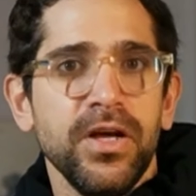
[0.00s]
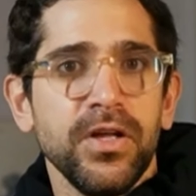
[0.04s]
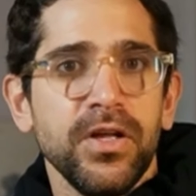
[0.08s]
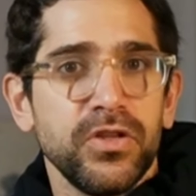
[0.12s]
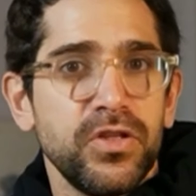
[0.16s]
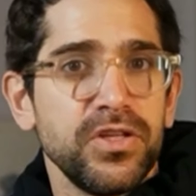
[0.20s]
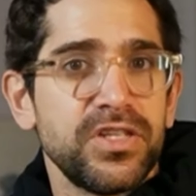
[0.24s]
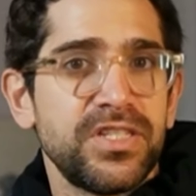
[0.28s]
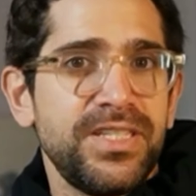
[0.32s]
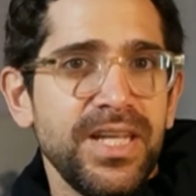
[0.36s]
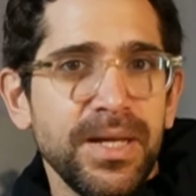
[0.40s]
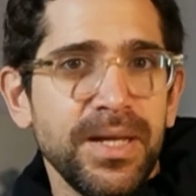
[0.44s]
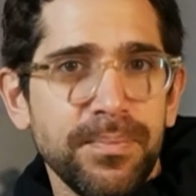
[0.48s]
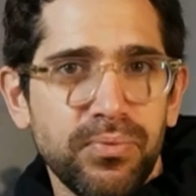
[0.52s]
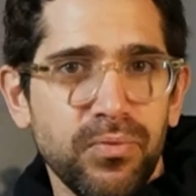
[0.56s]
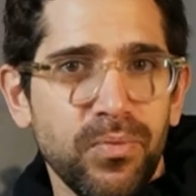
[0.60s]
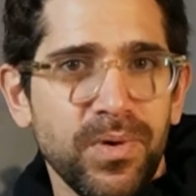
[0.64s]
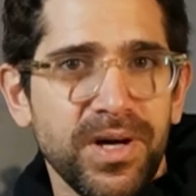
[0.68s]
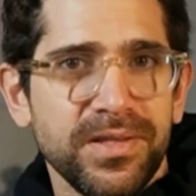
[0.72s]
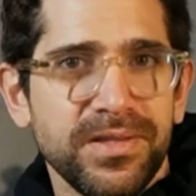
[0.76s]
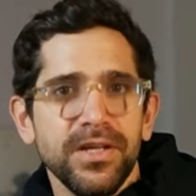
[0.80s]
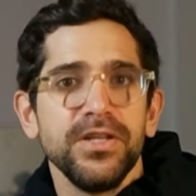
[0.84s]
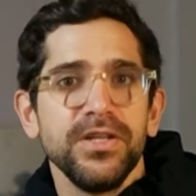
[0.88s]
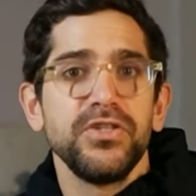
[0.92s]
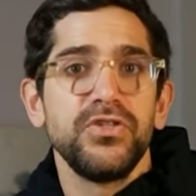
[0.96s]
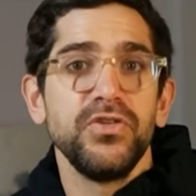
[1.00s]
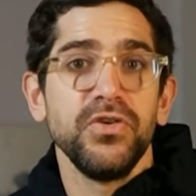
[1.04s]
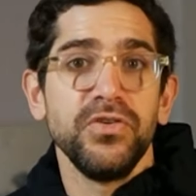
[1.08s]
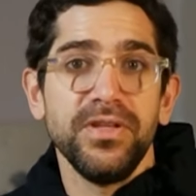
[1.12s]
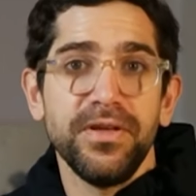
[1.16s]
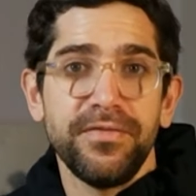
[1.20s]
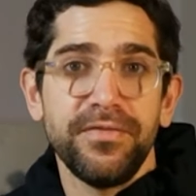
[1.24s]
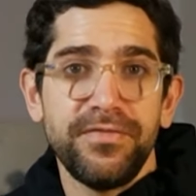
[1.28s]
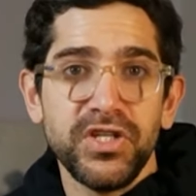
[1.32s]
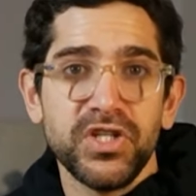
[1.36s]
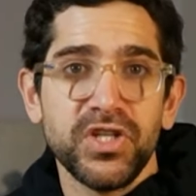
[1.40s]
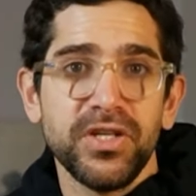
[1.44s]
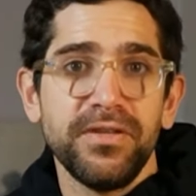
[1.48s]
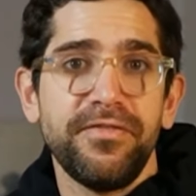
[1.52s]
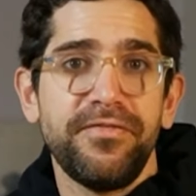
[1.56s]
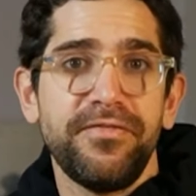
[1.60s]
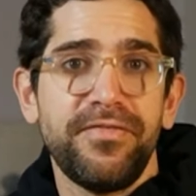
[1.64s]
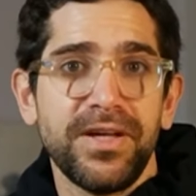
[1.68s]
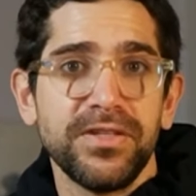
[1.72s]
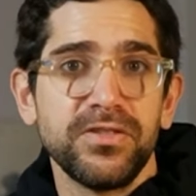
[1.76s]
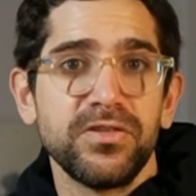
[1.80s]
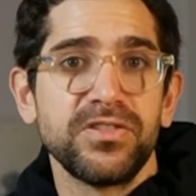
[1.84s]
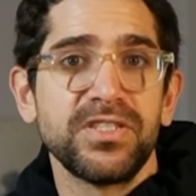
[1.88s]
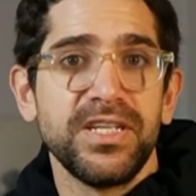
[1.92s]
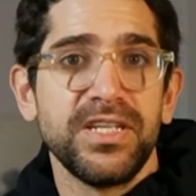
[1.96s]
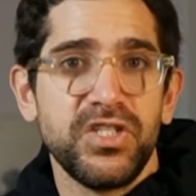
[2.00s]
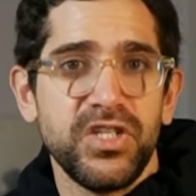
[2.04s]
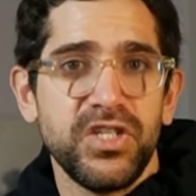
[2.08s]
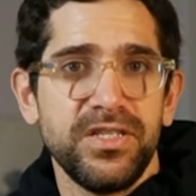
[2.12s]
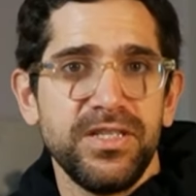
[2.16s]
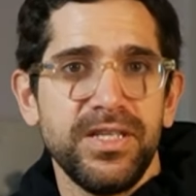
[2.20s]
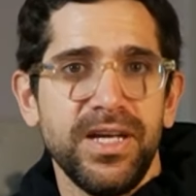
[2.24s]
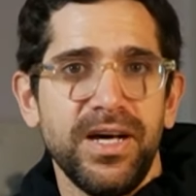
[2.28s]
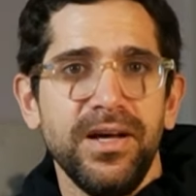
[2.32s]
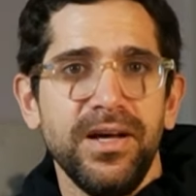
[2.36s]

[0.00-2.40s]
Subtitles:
The step 1 to an efficient founder's agenda